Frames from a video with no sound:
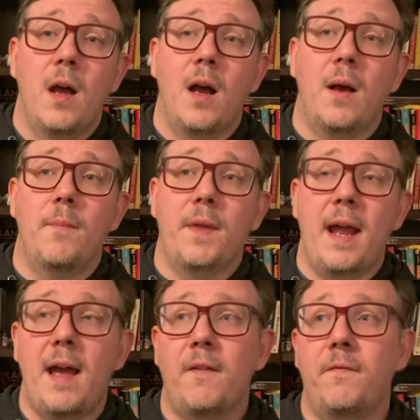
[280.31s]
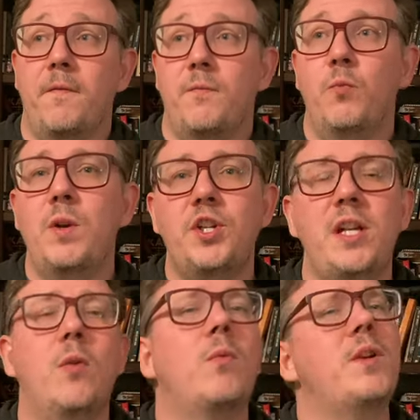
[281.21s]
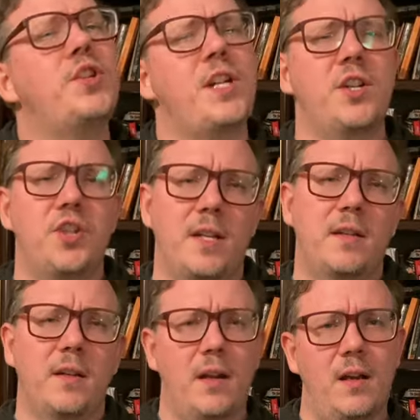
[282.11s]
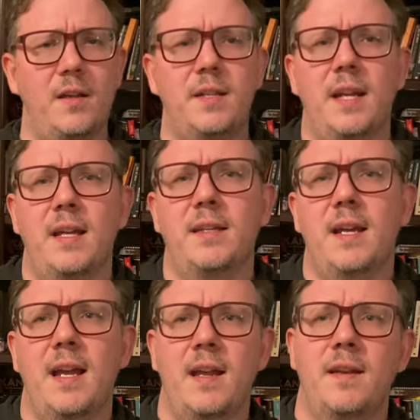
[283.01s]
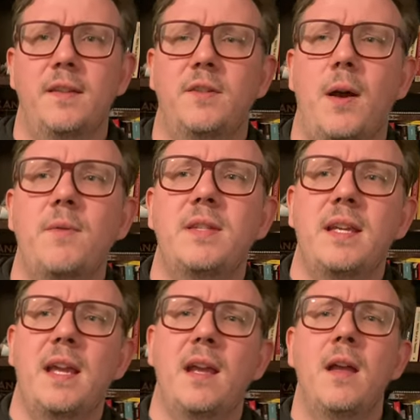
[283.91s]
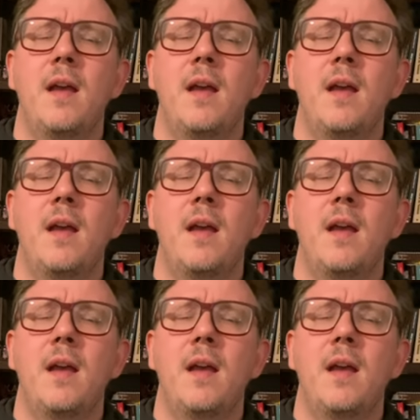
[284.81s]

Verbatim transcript: um, that have witchy or witchy adjacent content. And so I was thinking